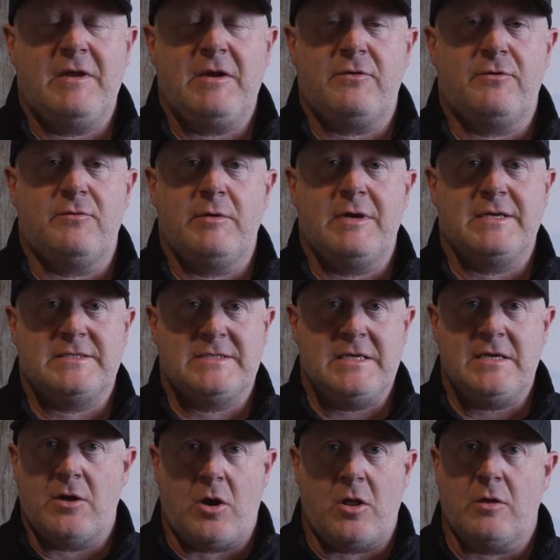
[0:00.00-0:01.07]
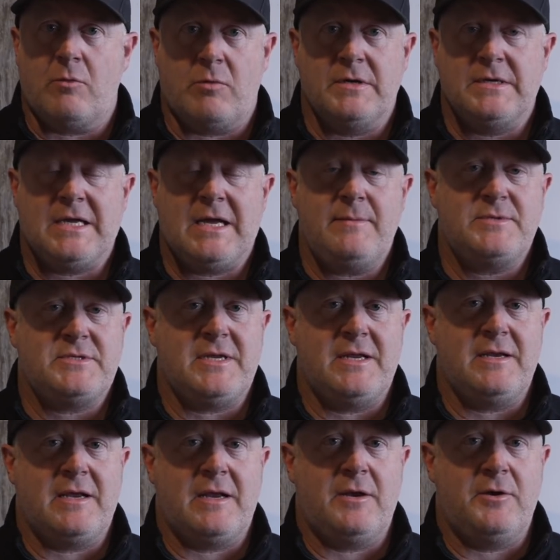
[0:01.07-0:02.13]
acres that we could see all at one time
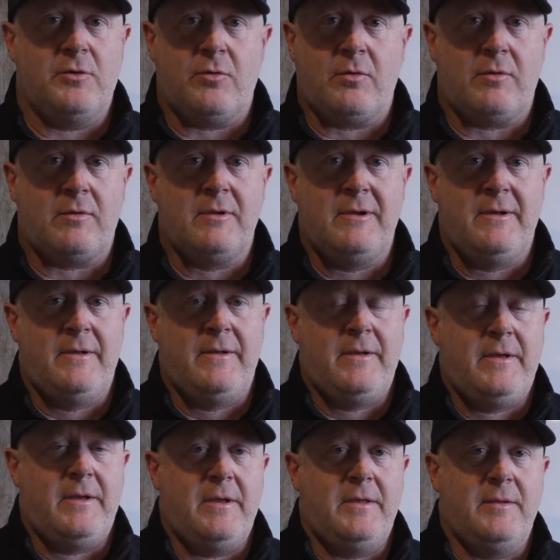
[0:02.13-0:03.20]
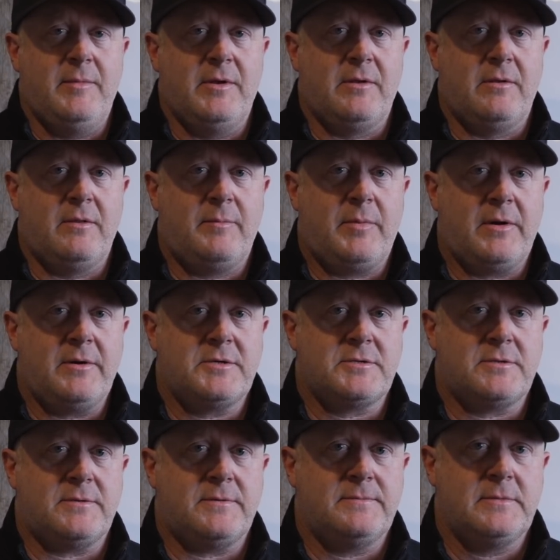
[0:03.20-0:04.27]
standing on a knoll in the middle of the
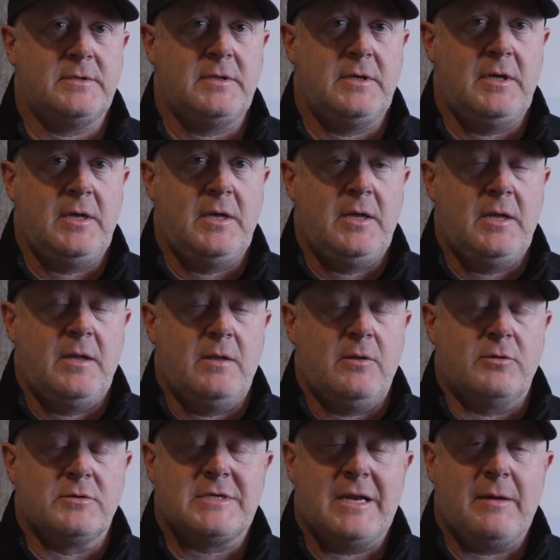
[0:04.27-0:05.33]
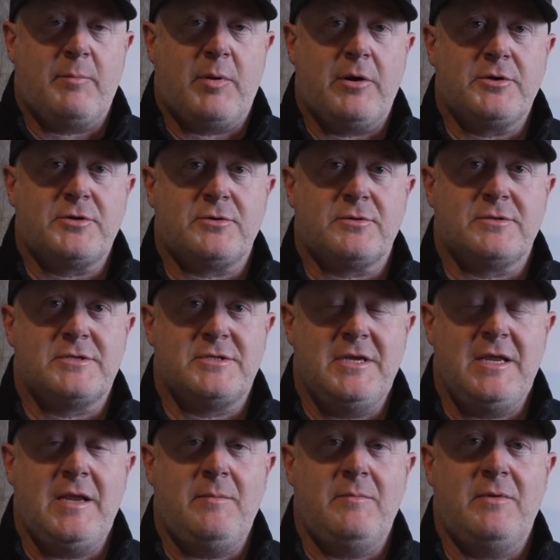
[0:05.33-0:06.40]
parcel. Those kind of parcels
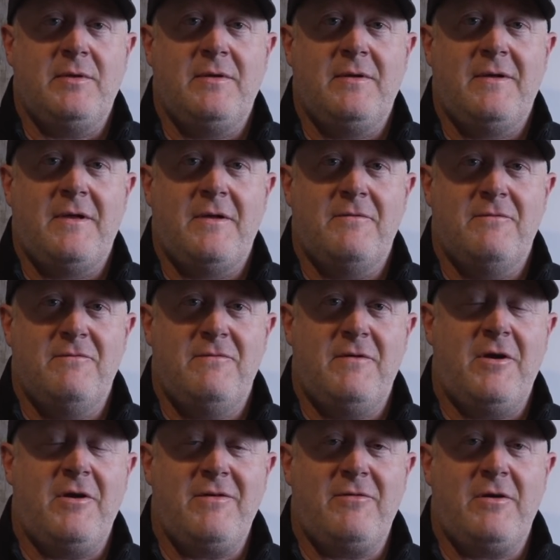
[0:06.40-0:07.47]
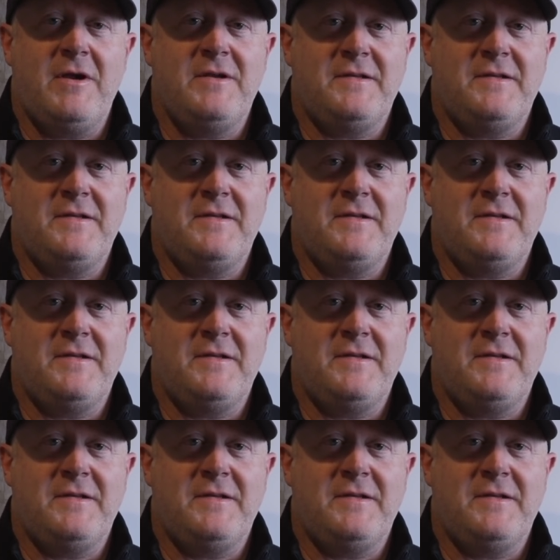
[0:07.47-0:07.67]
seem very, very